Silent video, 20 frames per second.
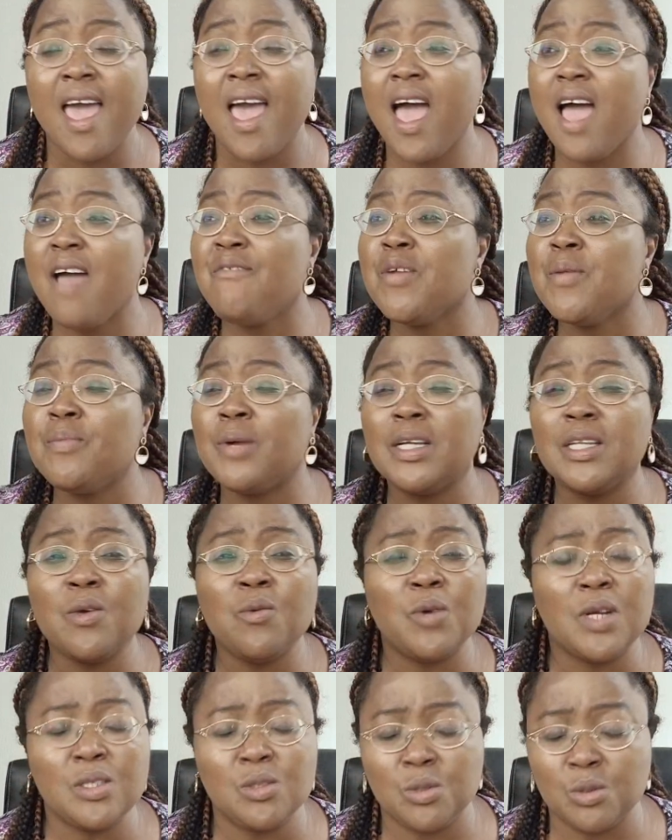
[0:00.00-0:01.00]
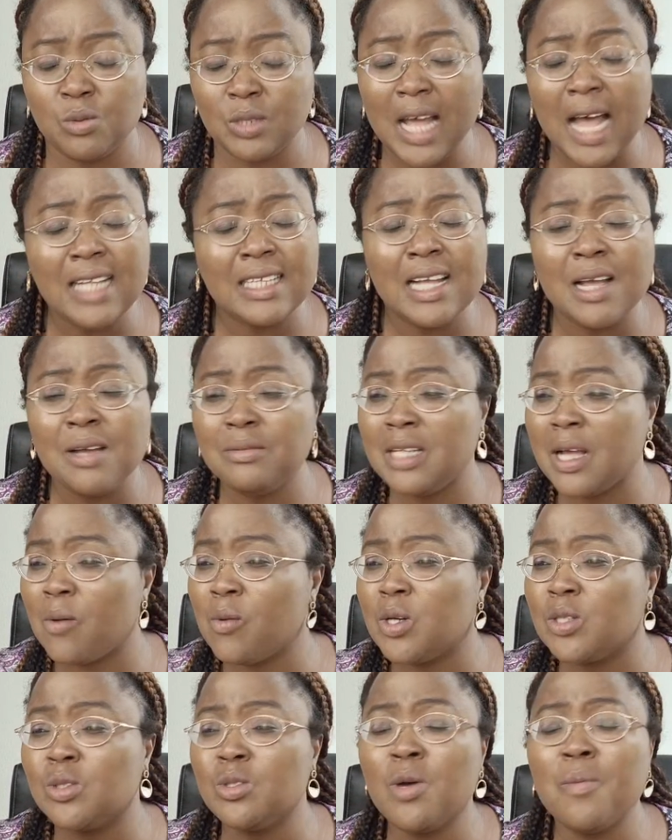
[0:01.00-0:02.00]
Everybody went to that time. There
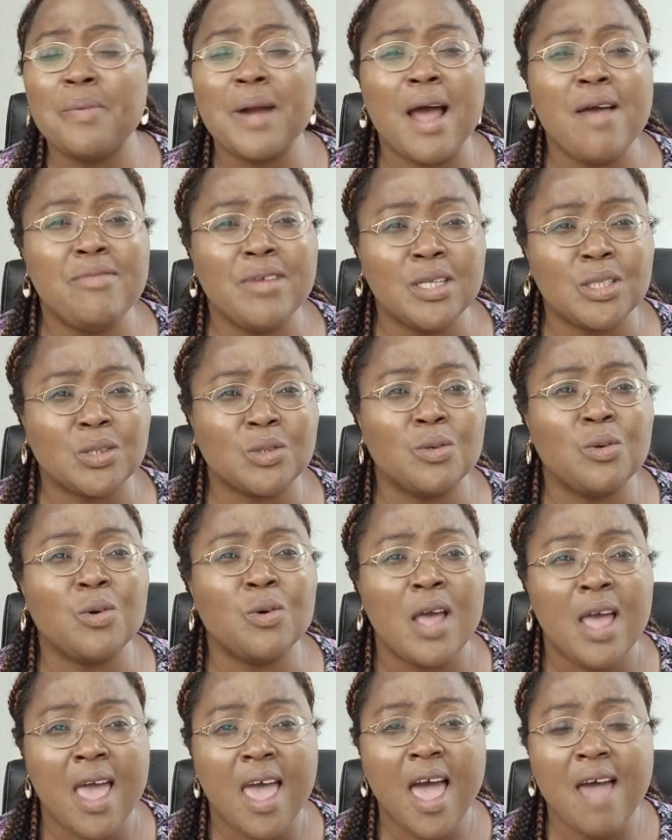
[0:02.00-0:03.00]
was no private school.